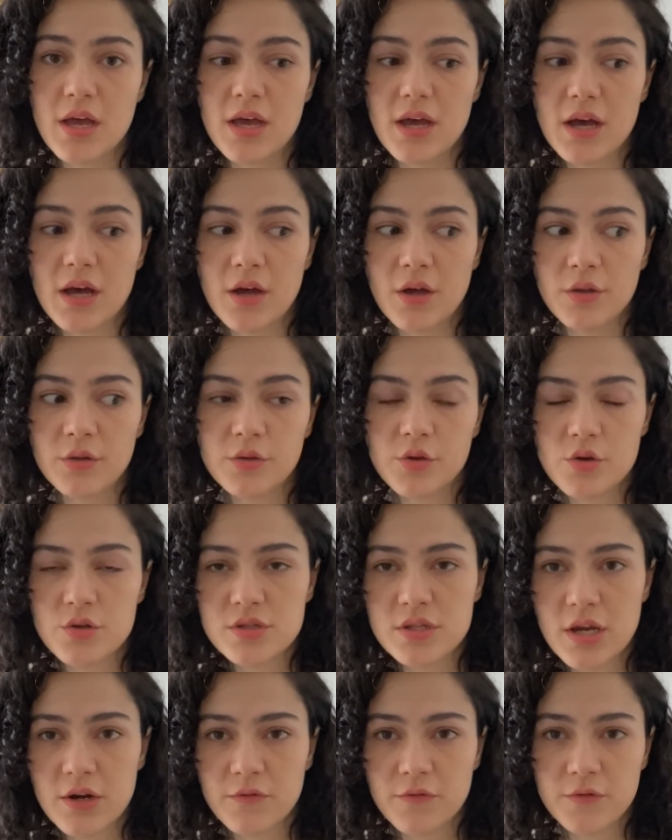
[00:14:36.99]
Those
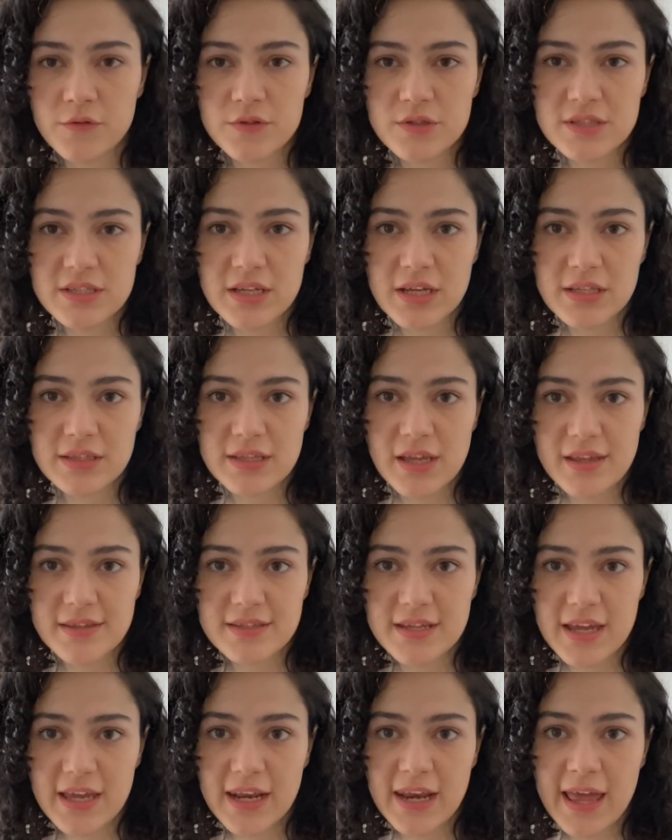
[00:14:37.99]
are
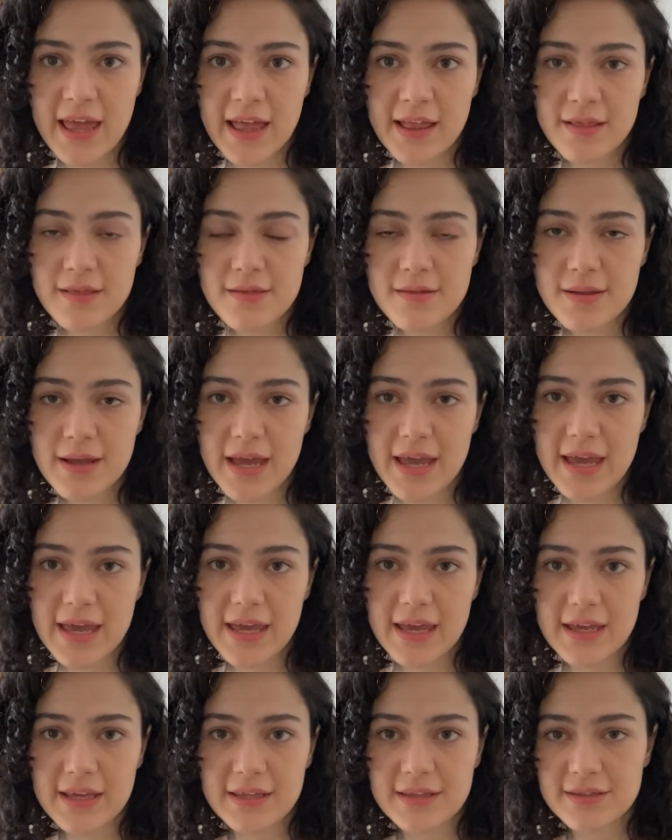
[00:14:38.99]
Funda.nl
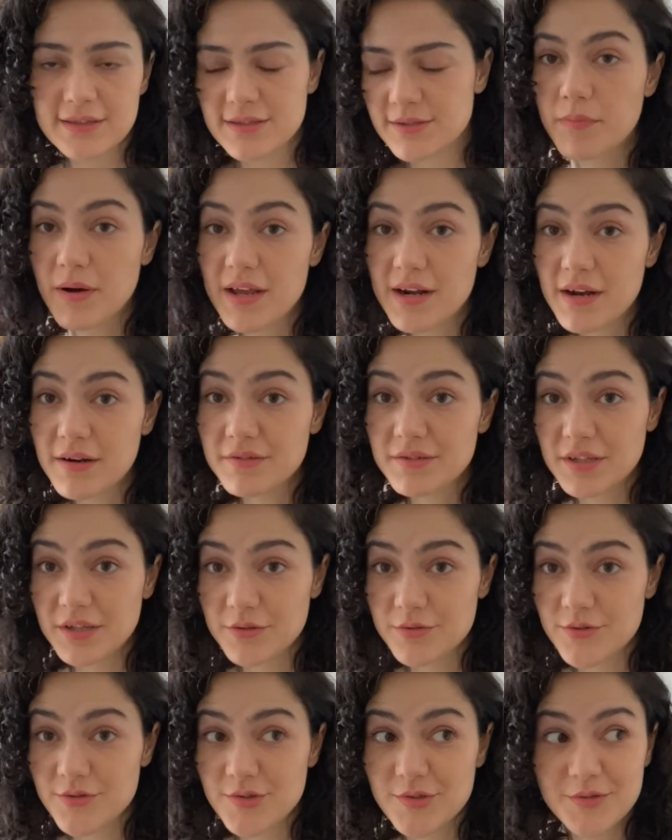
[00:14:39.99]
and
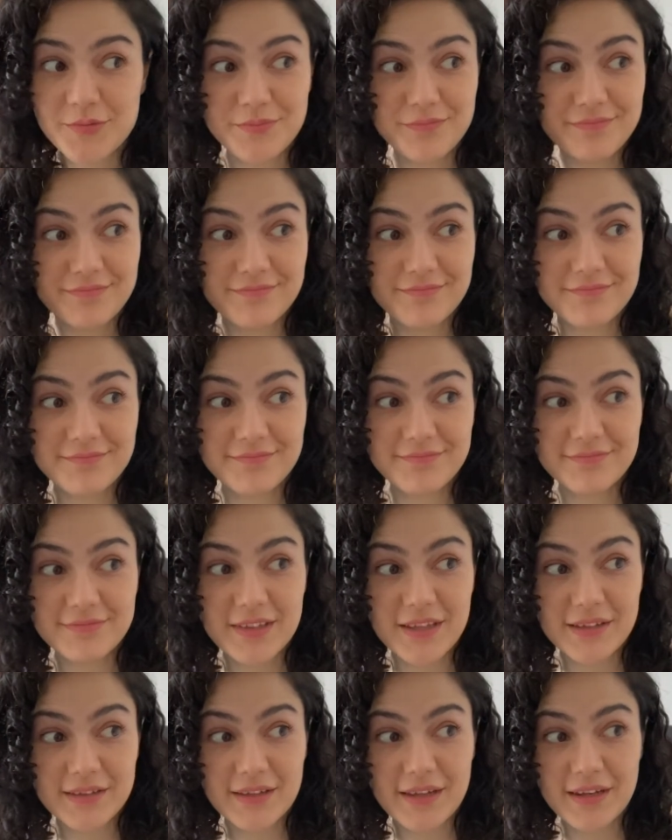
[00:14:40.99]

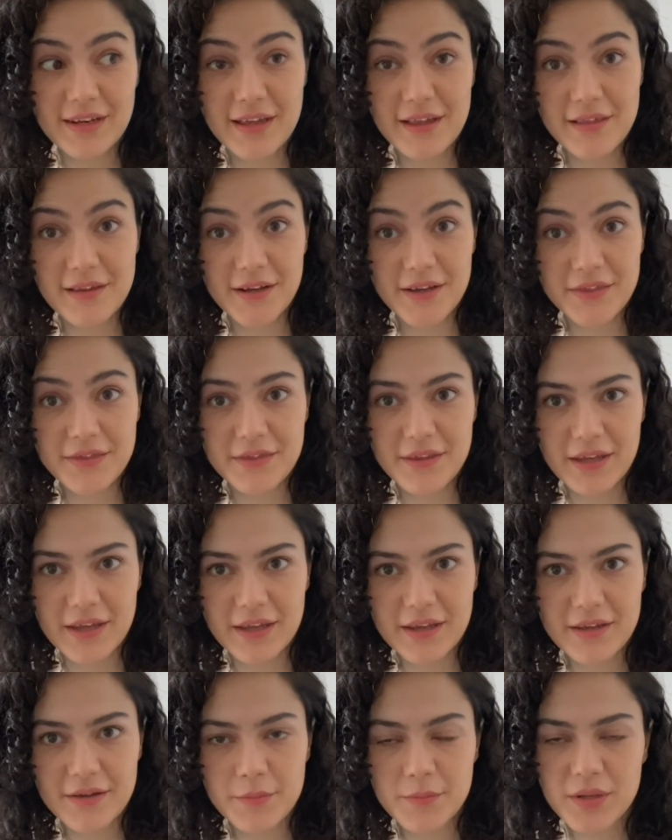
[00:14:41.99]
Paravius.nl, I think,